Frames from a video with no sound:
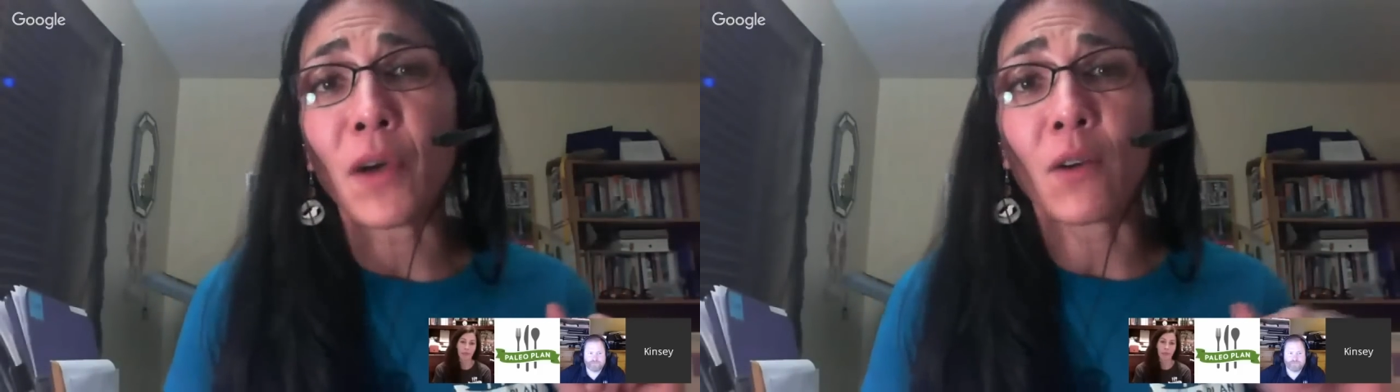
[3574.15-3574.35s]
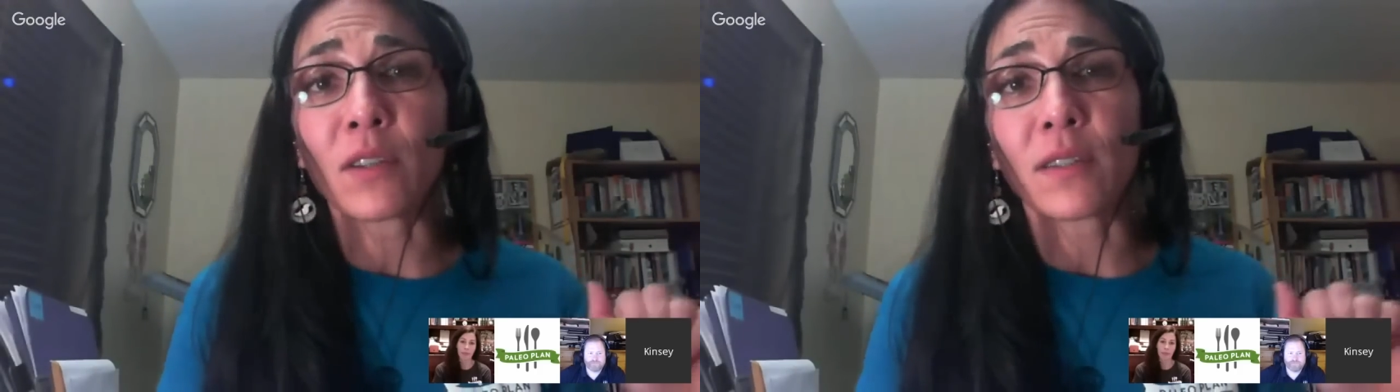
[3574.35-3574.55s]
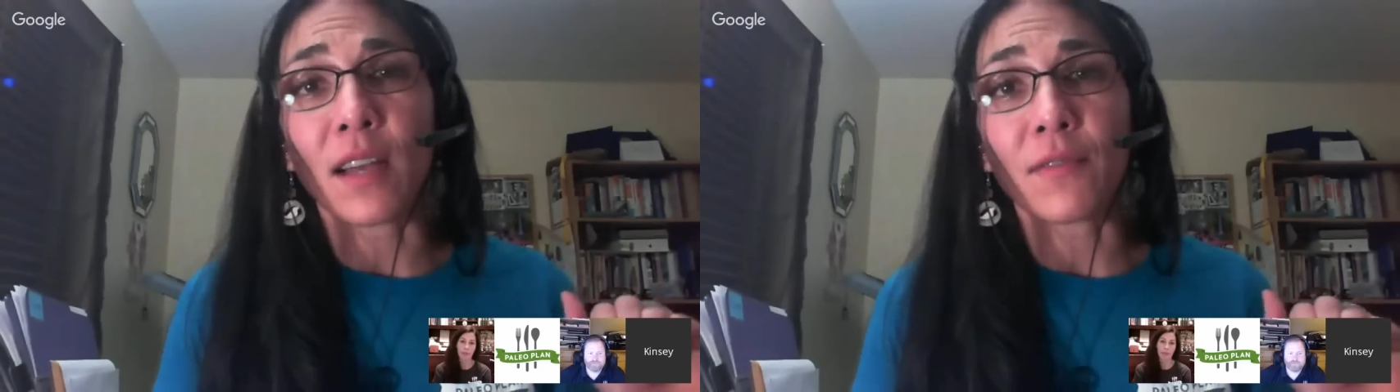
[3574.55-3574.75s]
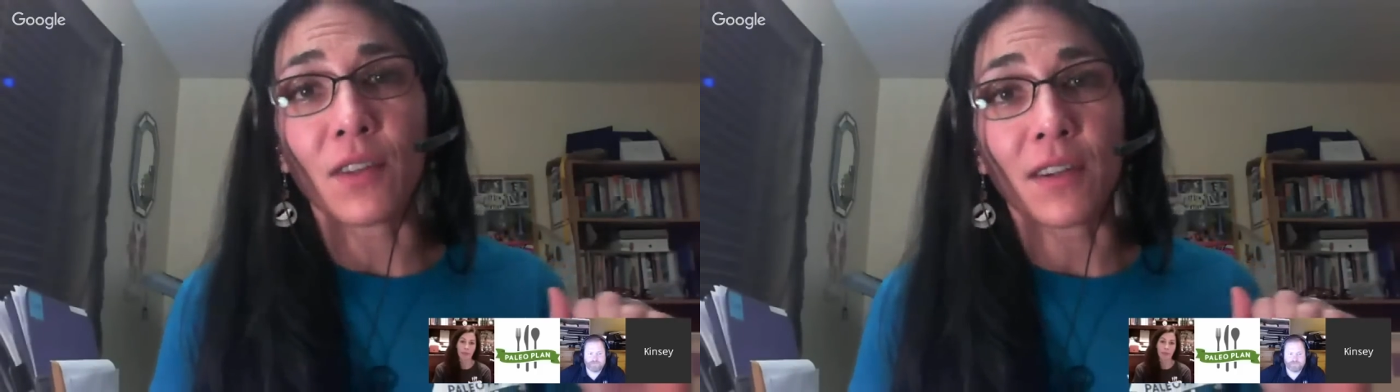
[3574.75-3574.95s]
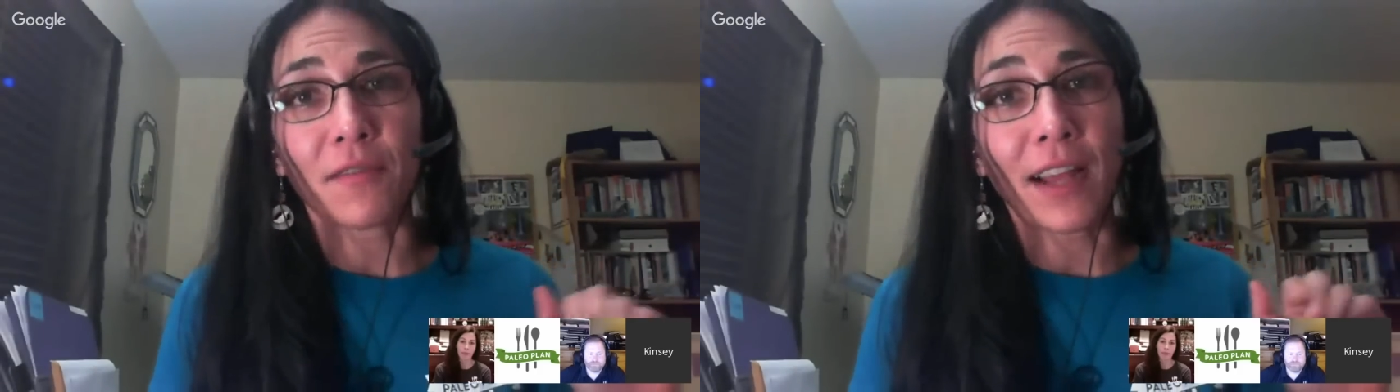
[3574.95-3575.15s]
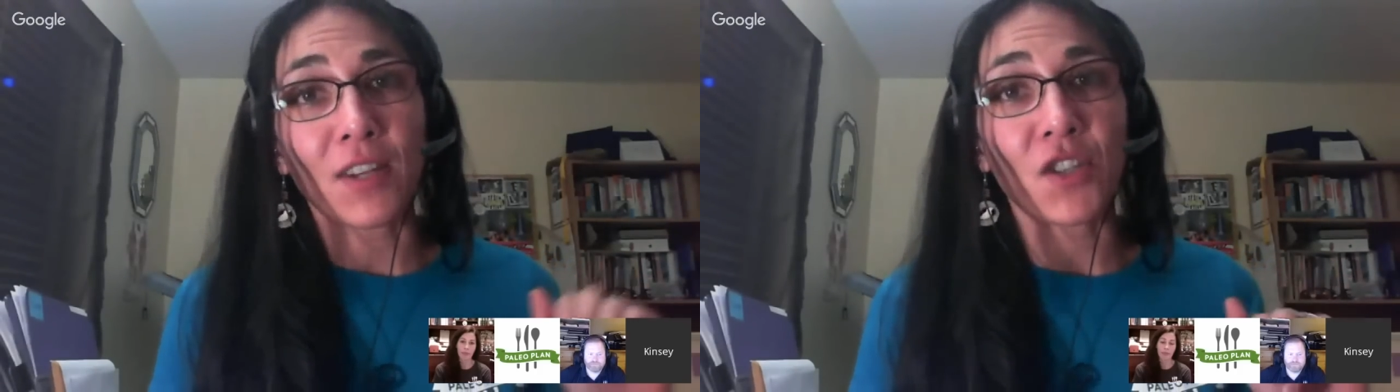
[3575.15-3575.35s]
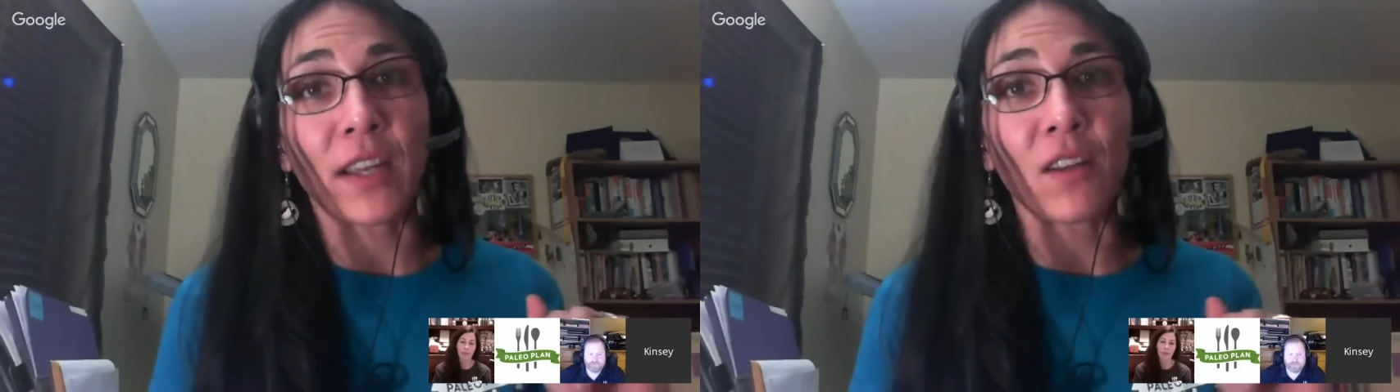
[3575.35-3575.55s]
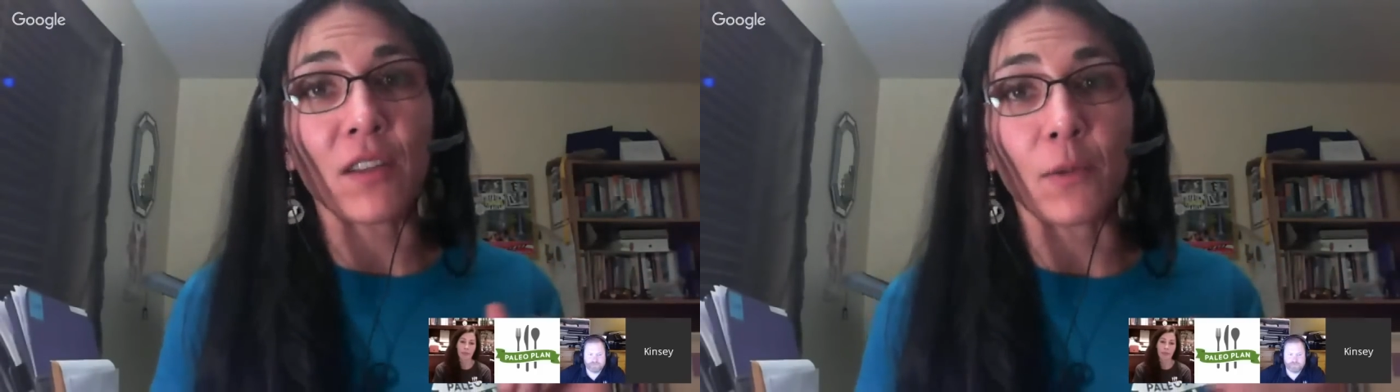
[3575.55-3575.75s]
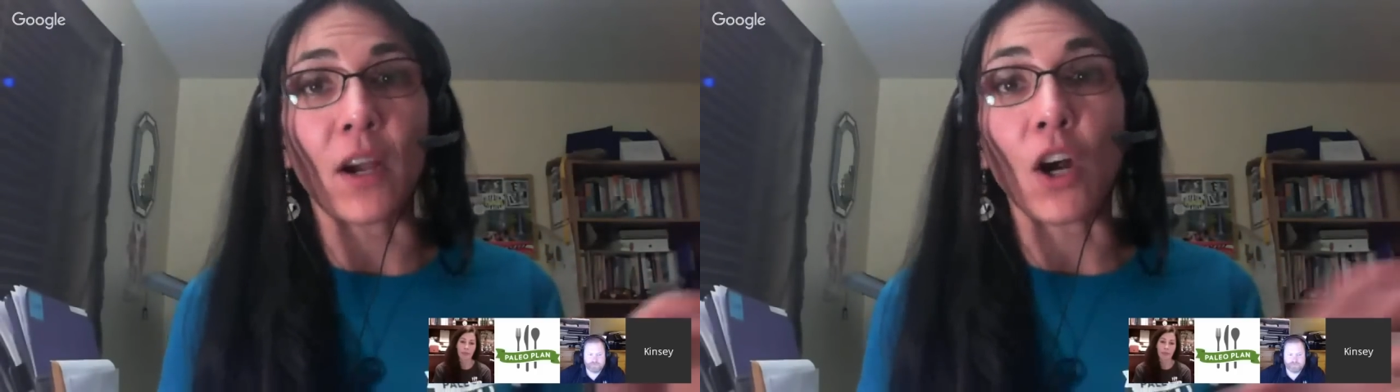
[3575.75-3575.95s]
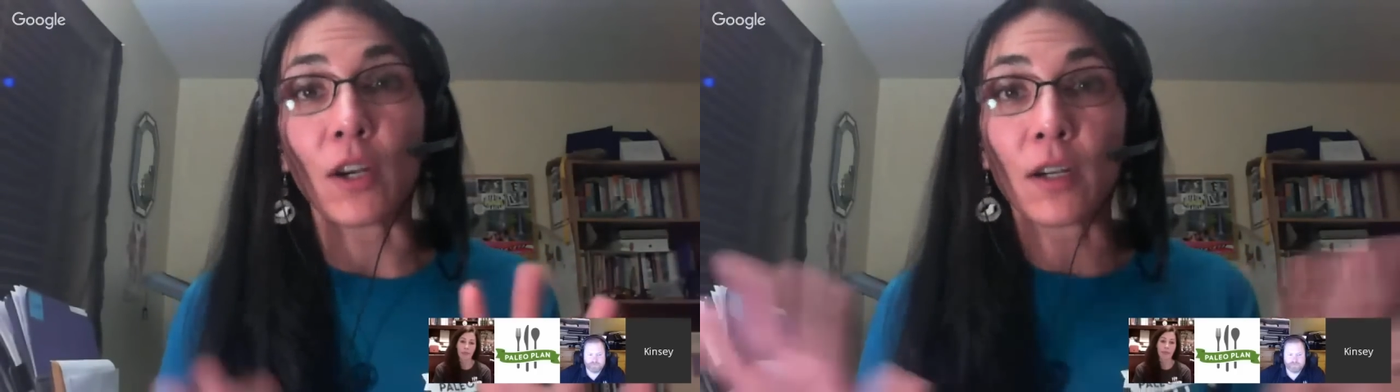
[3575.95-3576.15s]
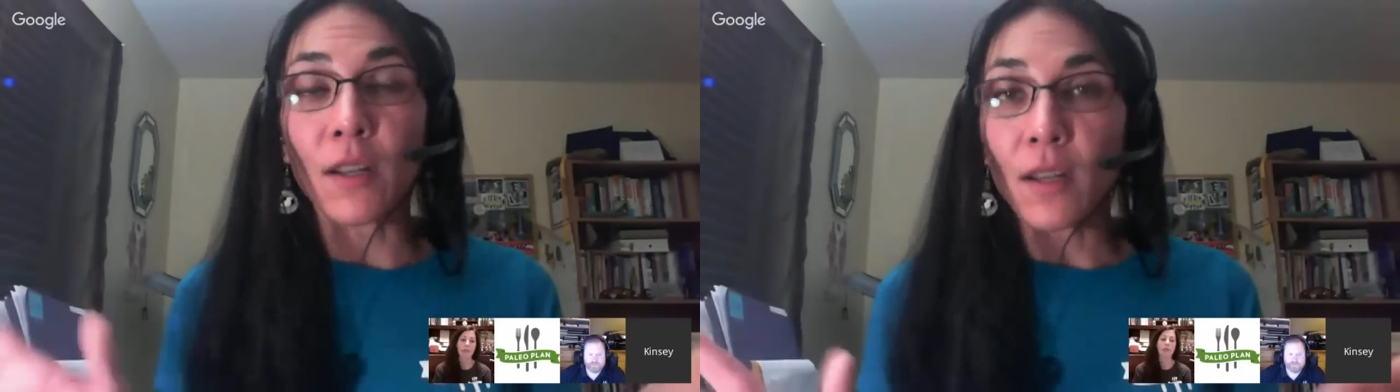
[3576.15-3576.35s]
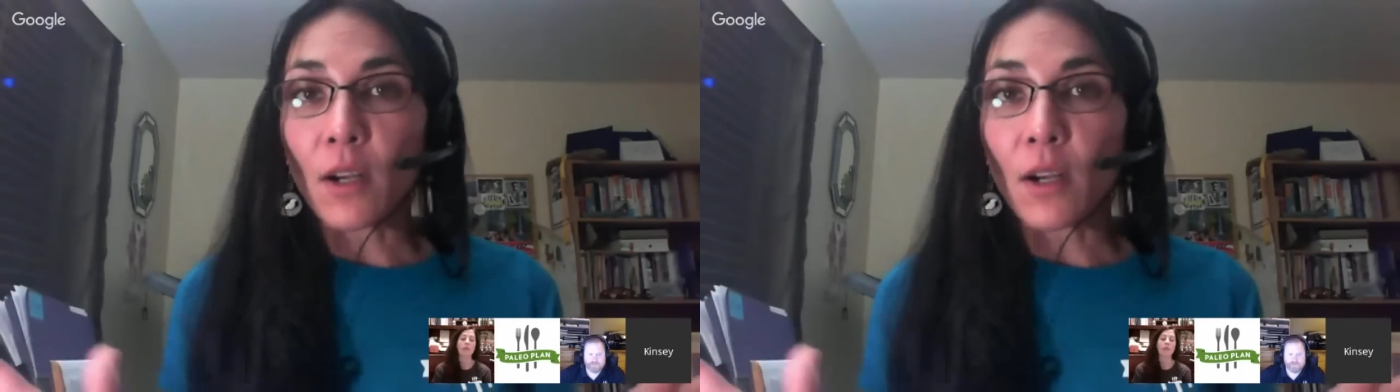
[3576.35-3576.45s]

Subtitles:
hours left on our flash sale, that we are